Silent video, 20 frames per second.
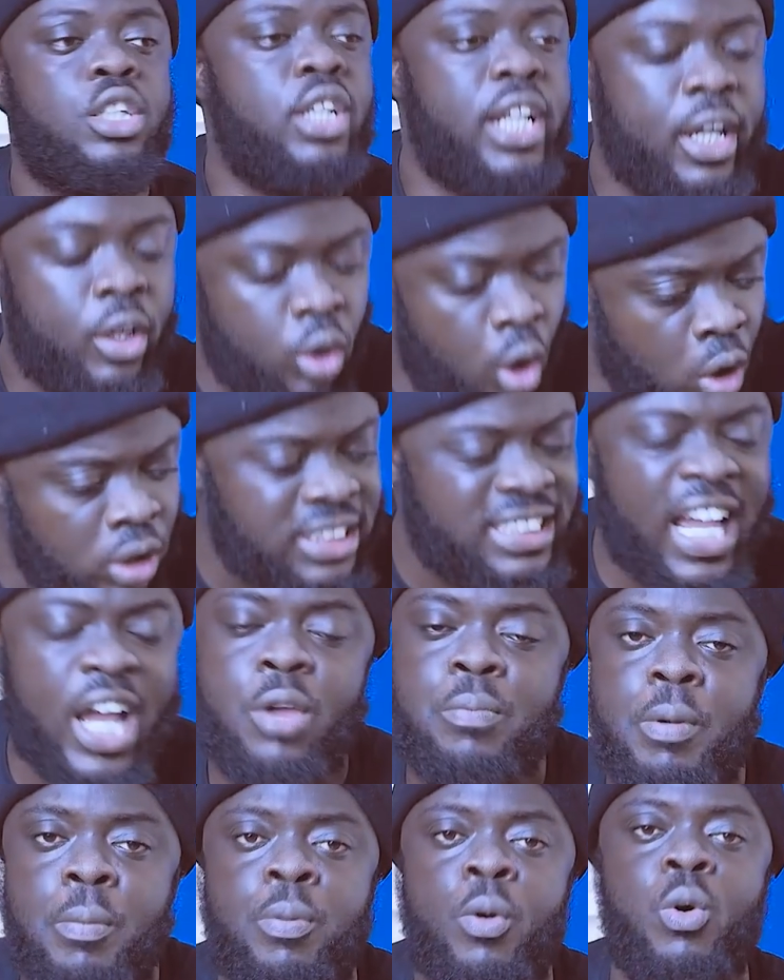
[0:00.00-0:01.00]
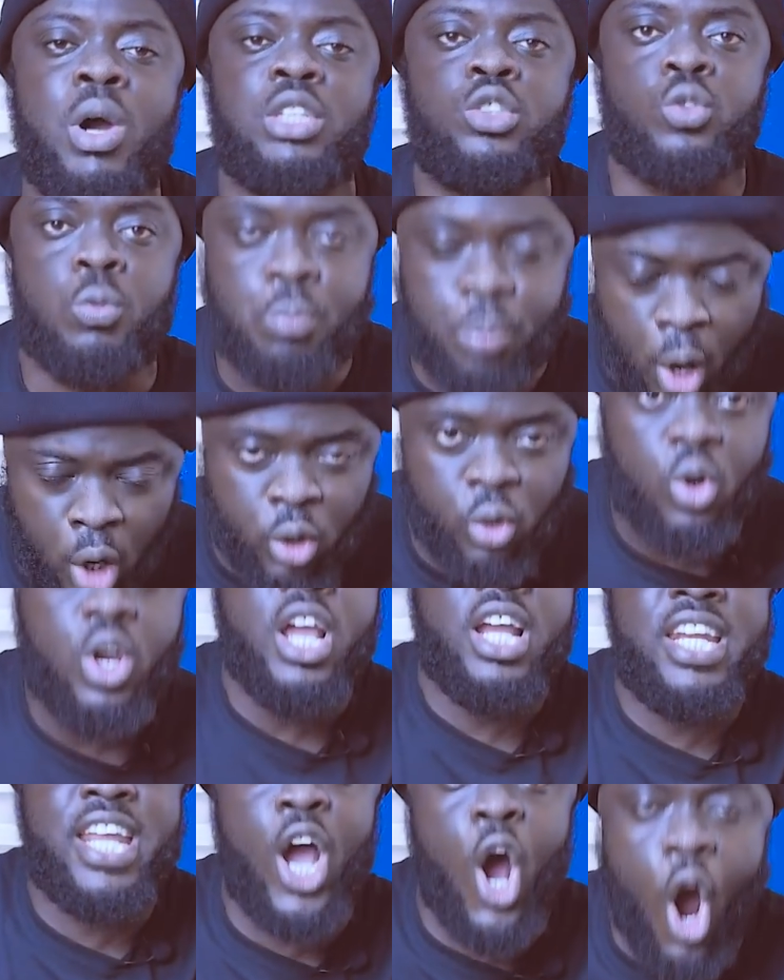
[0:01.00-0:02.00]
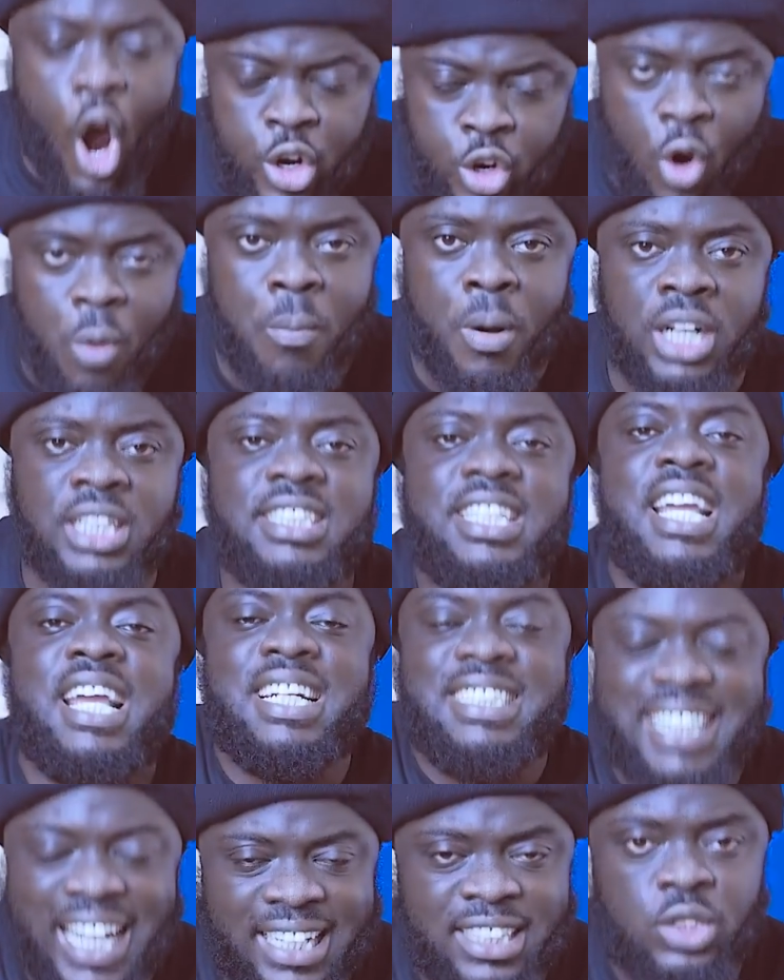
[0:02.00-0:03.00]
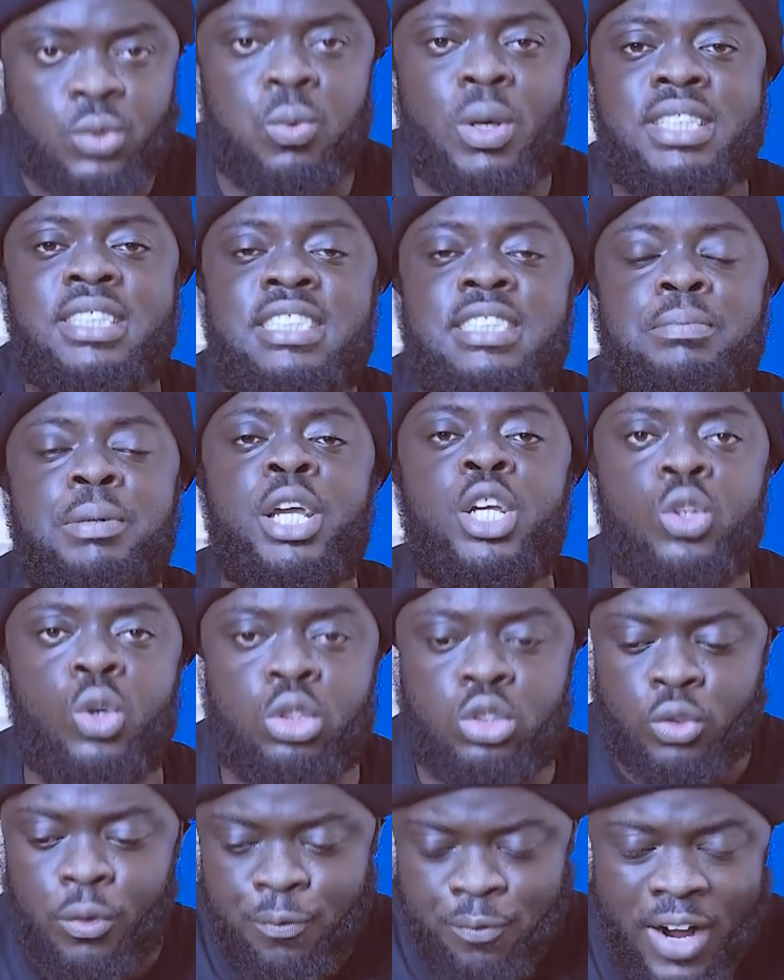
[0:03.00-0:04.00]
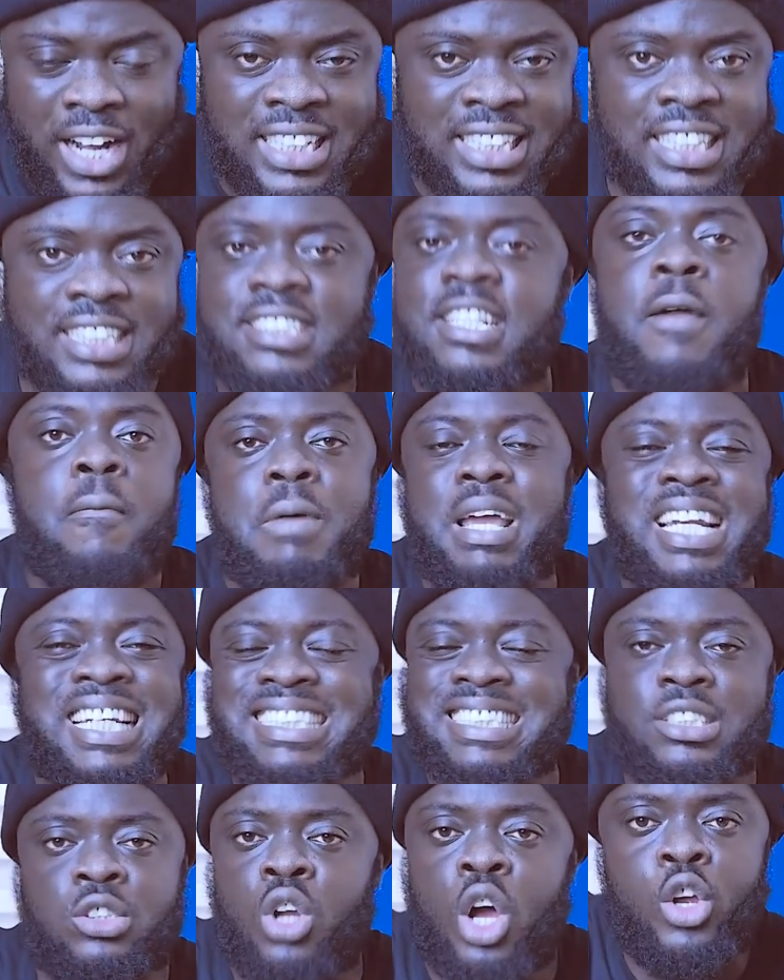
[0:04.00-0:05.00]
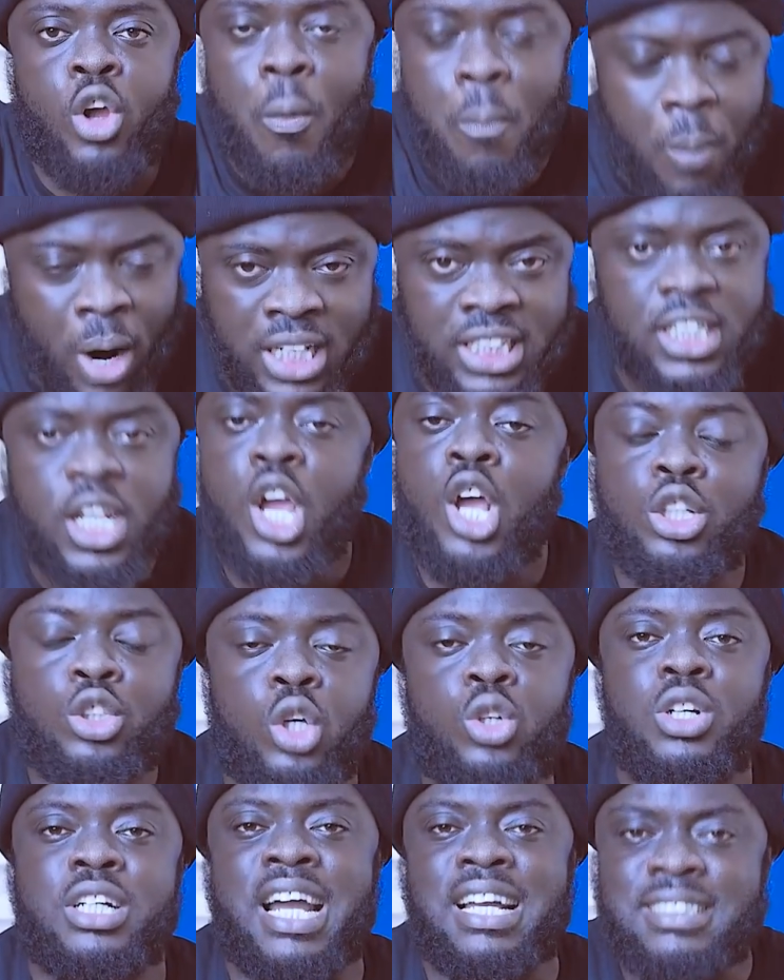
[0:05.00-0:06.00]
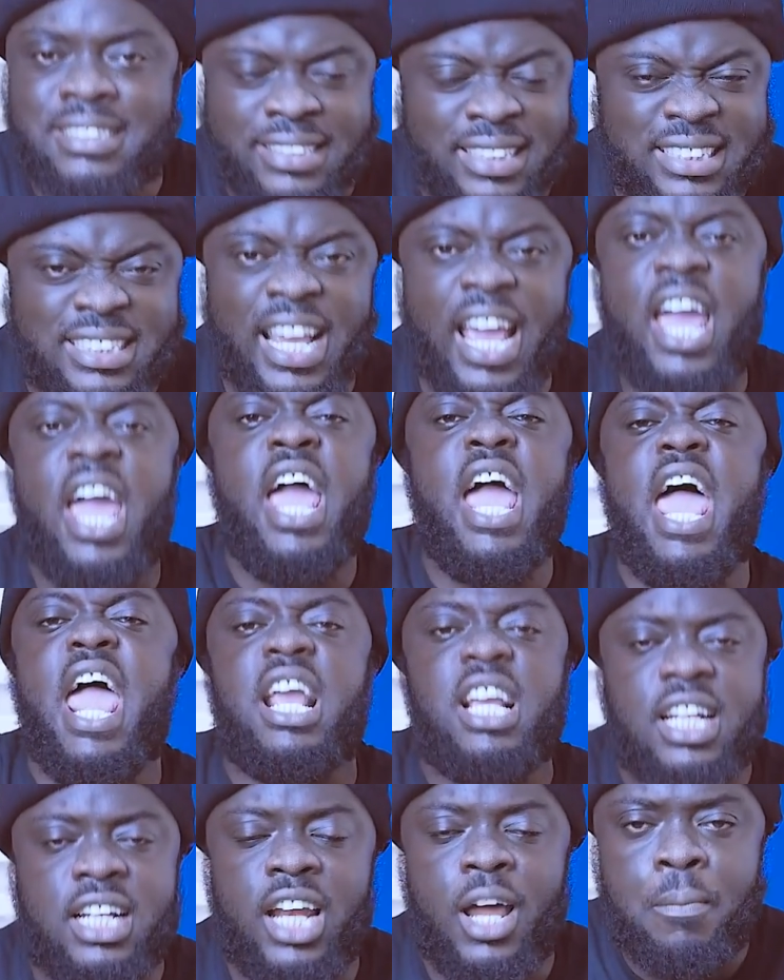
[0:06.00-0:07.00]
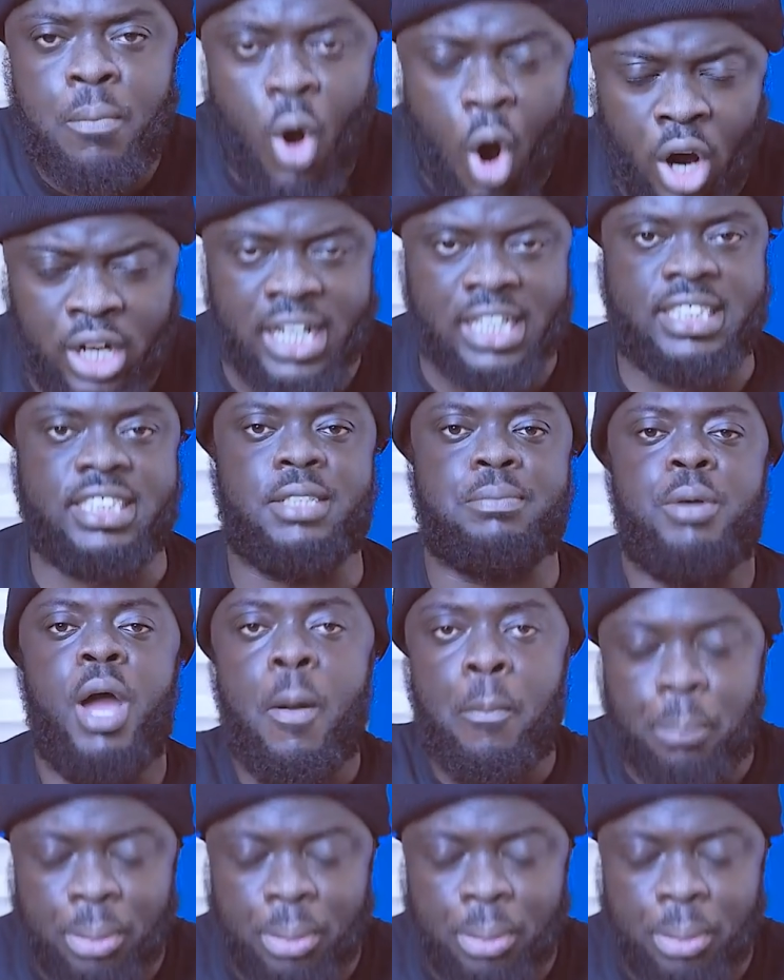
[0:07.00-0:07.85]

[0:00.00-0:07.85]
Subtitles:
the loans that you people want to borrow, the all your money, that is what is being used to fund it, and it is not your money, so you can't sit there and claim ownership.